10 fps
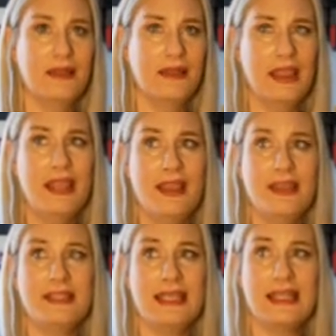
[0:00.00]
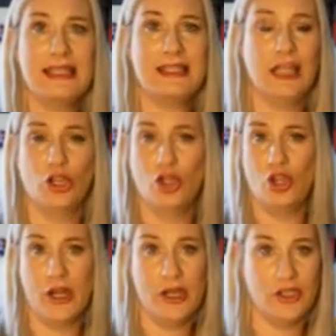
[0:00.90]
this is the
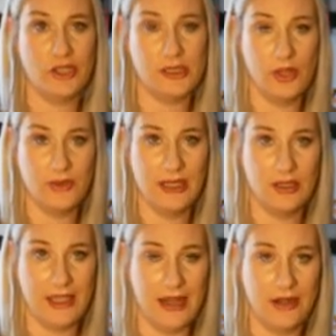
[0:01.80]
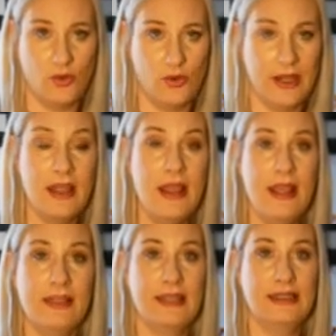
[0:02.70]
largest hotel category
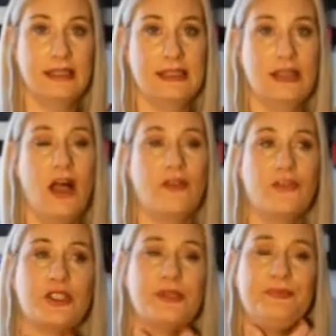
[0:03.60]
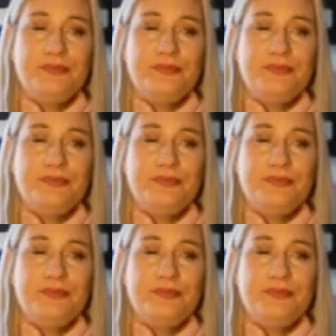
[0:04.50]
that Disney offers.